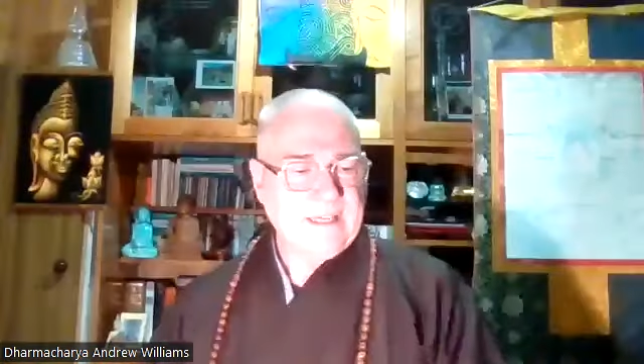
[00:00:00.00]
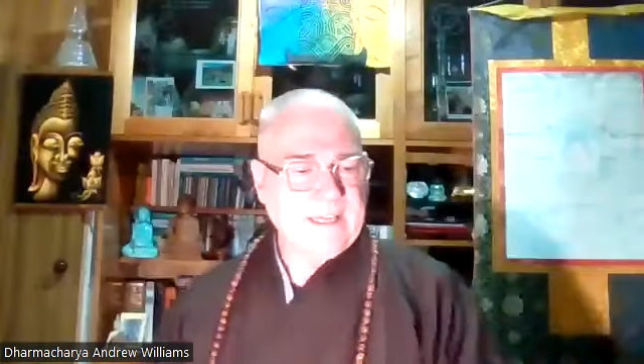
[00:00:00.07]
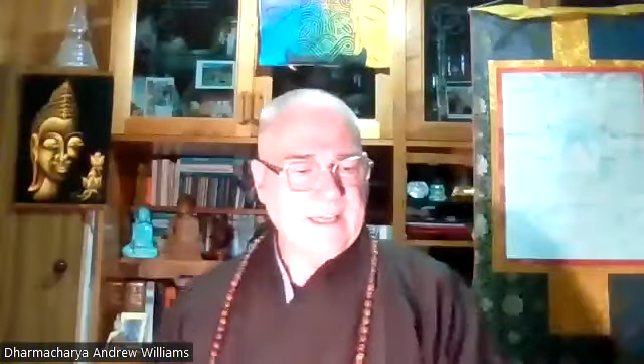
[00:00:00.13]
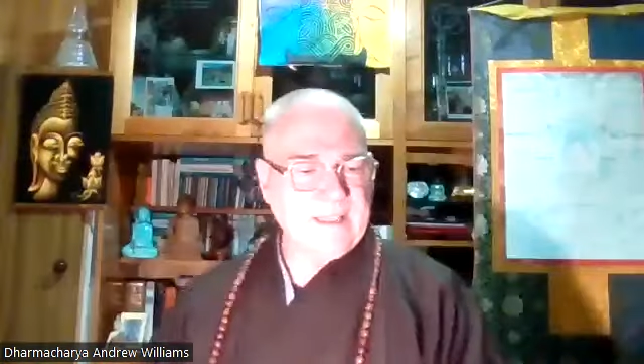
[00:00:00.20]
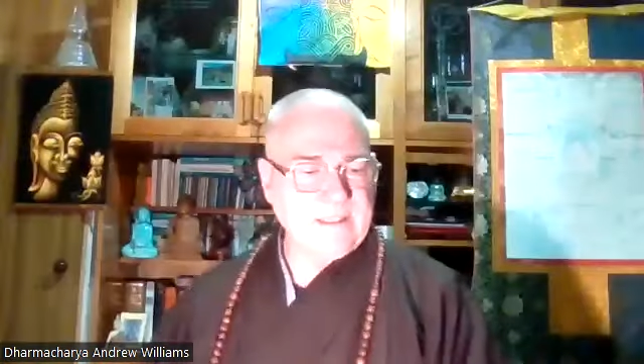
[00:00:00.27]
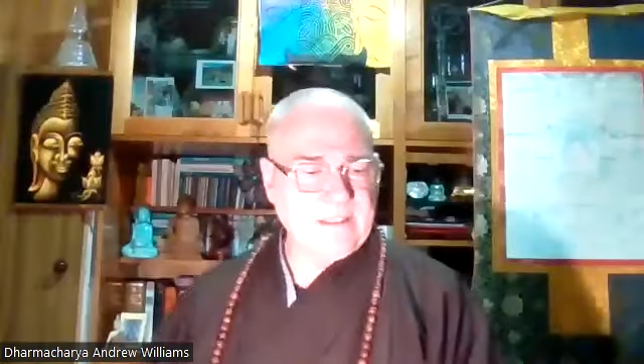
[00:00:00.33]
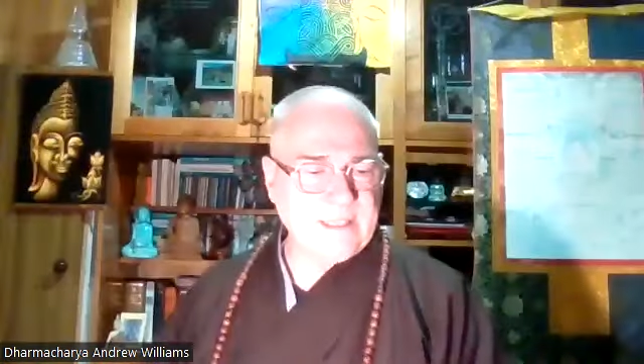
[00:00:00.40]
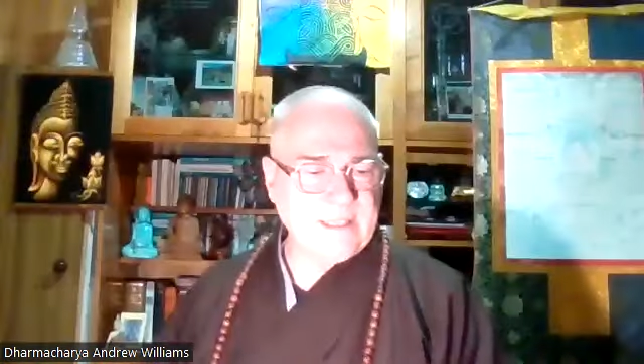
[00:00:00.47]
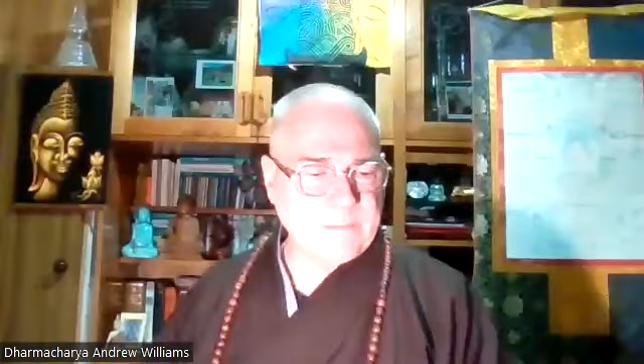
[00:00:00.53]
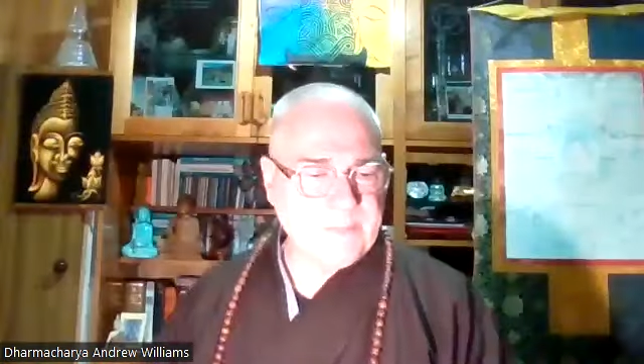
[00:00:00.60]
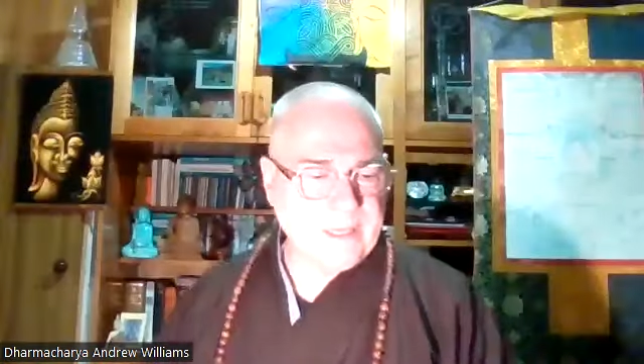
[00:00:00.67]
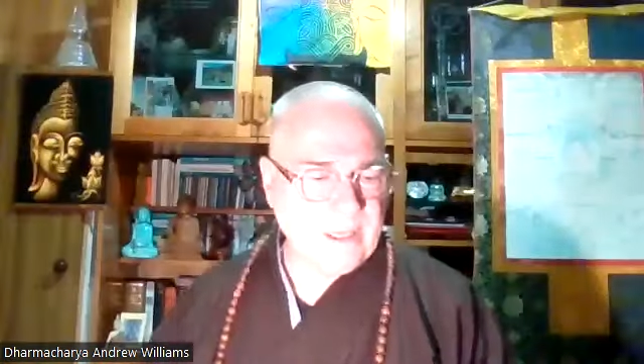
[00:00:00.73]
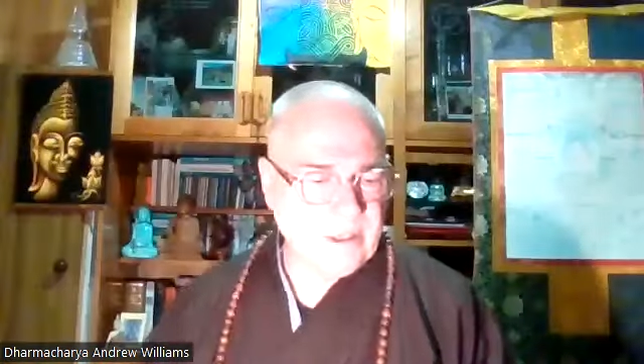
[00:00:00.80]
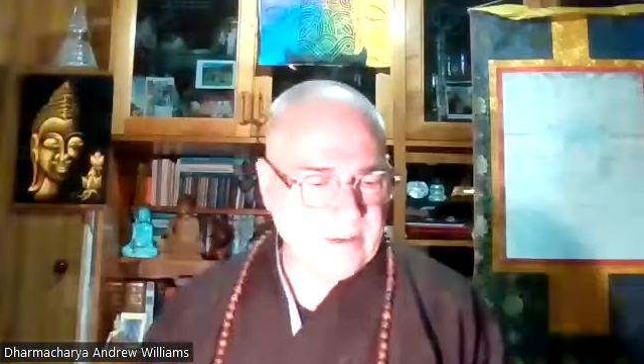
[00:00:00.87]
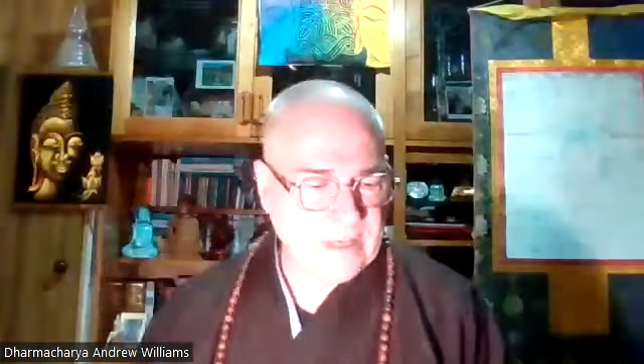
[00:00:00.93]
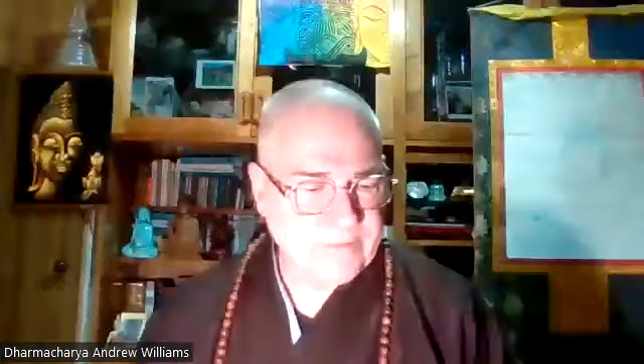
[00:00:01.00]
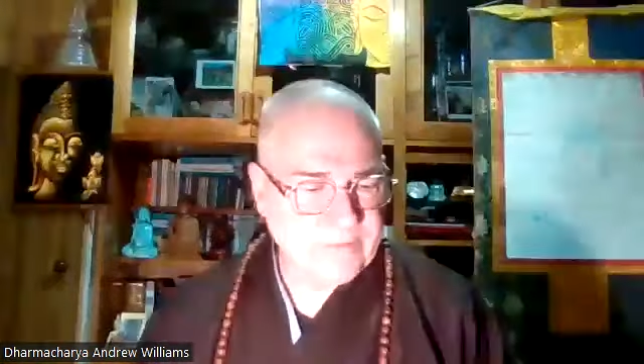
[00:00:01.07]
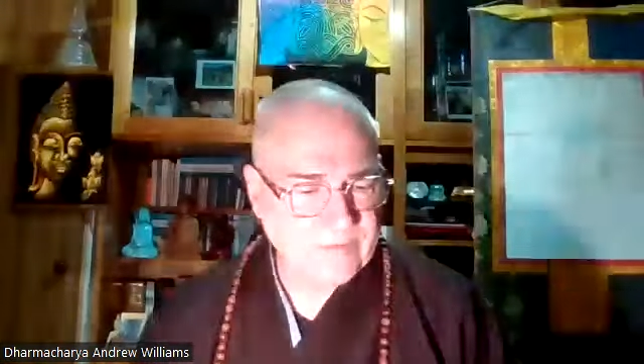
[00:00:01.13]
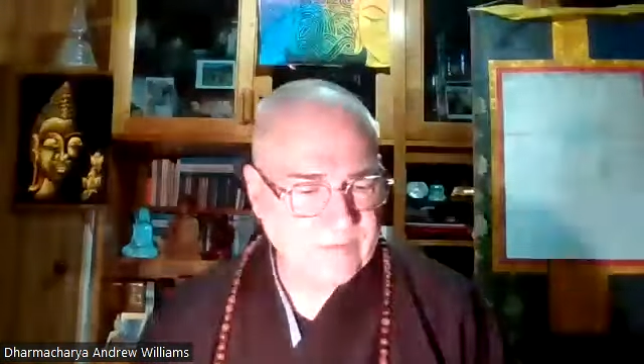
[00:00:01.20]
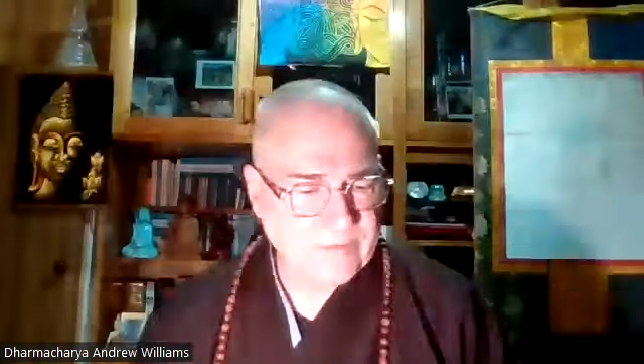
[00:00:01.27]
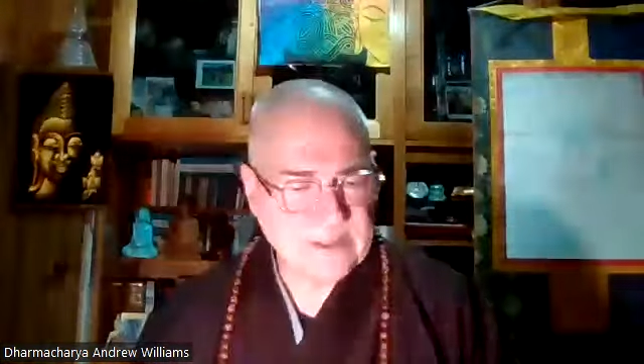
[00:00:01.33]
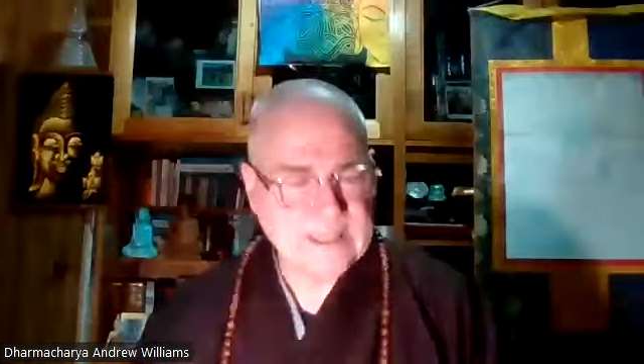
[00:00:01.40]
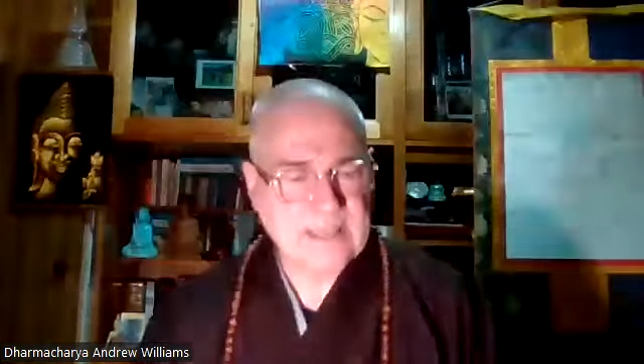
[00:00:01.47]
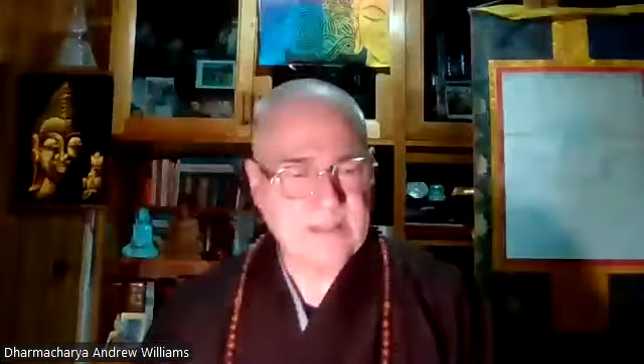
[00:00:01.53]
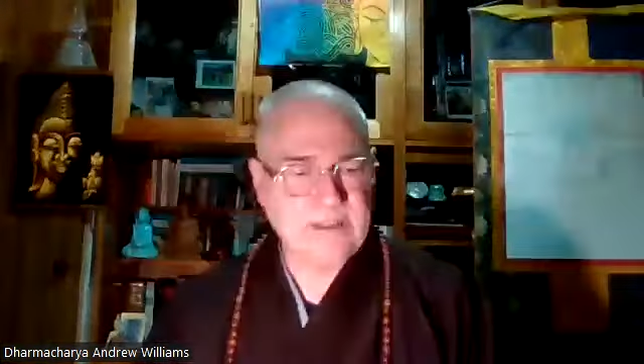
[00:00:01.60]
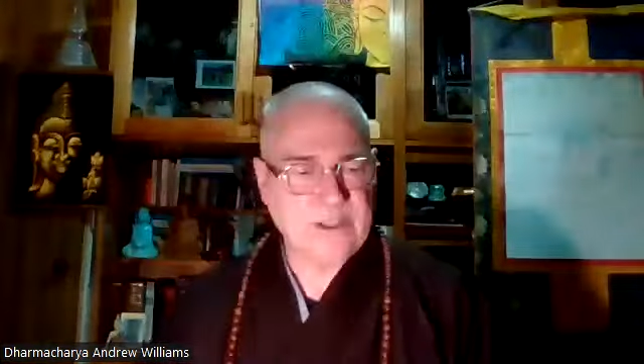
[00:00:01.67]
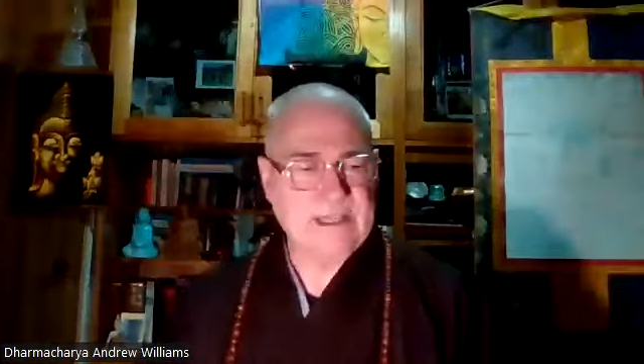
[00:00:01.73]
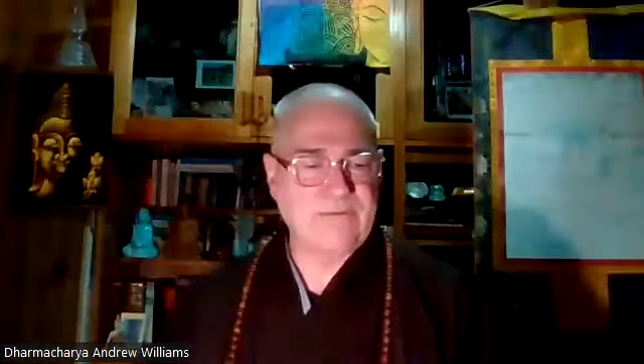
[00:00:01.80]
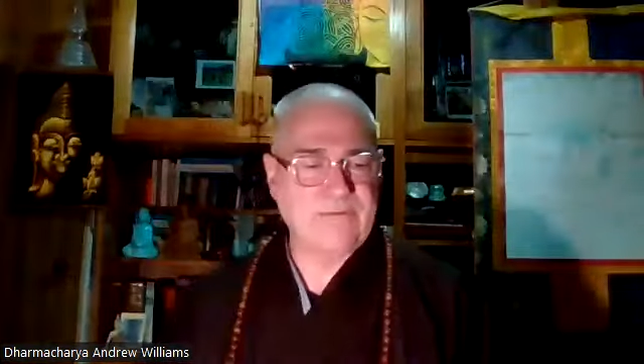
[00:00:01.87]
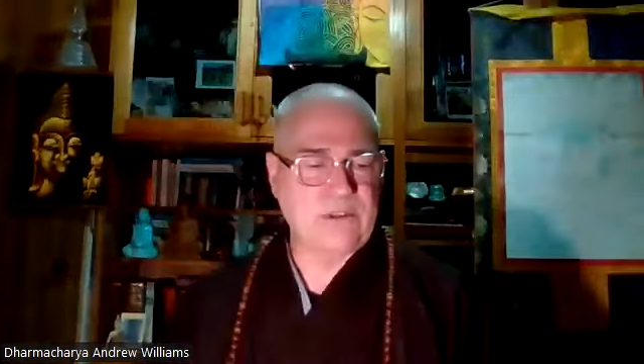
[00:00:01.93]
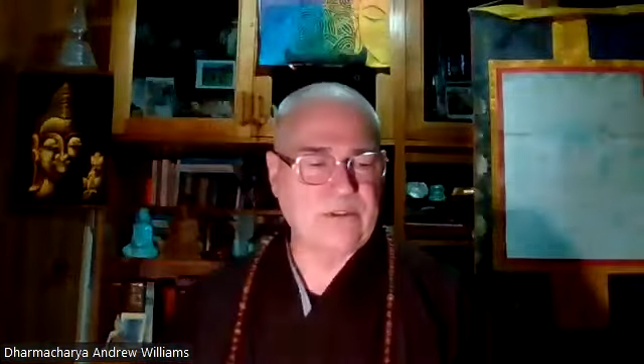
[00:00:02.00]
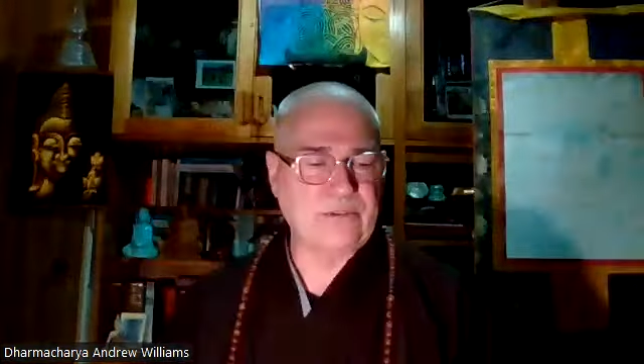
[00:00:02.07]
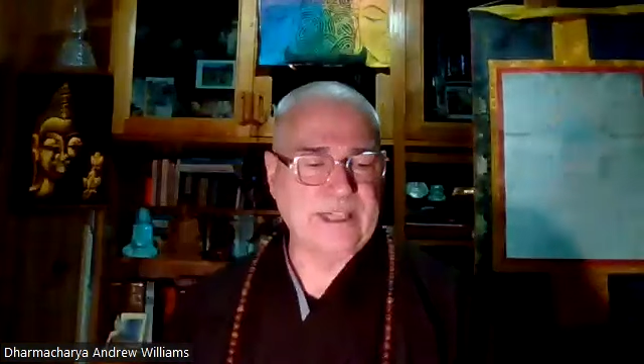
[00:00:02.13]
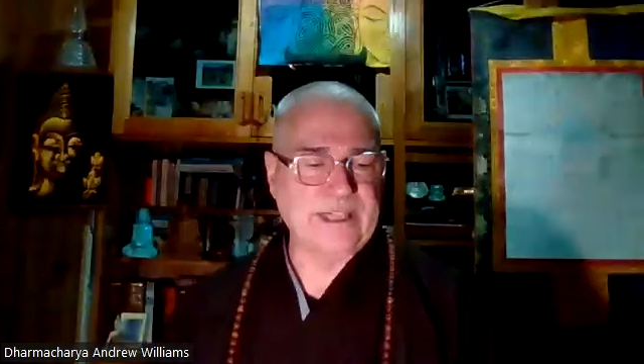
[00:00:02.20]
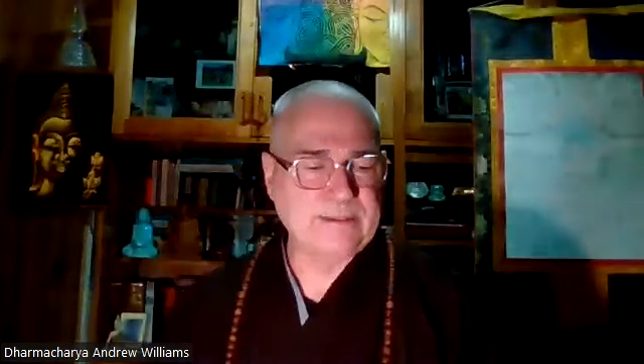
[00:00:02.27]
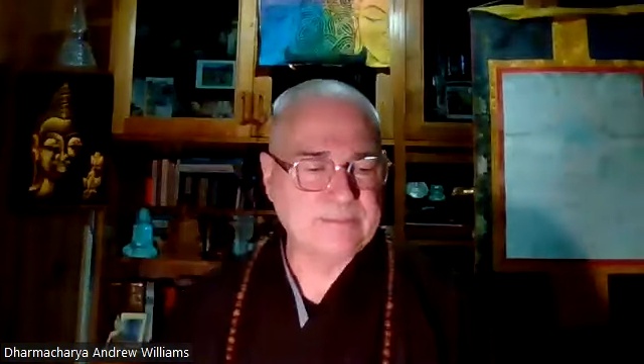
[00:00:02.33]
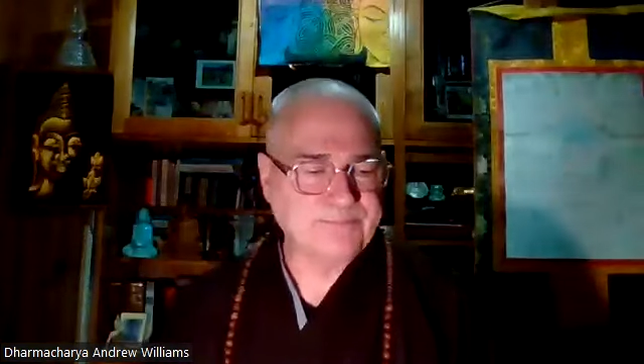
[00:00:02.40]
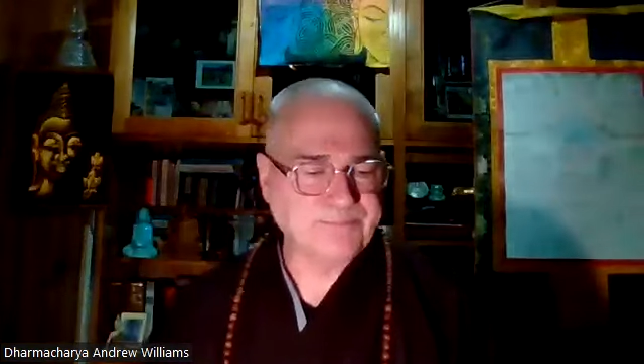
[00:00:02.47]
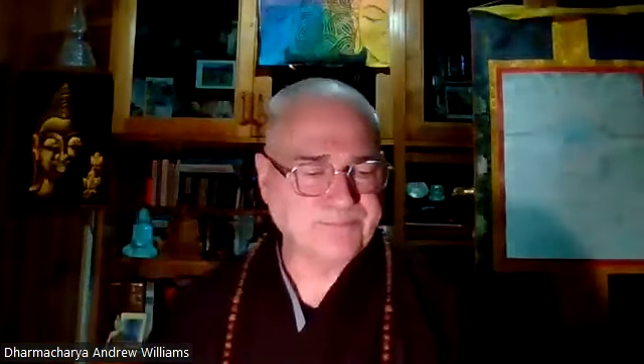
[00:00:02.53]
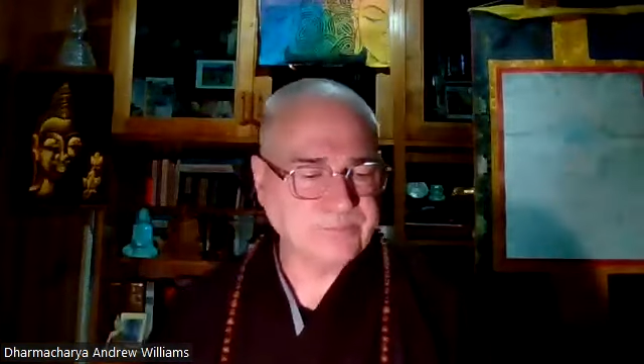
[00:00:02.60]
I think the next paragraph I've started to cover already.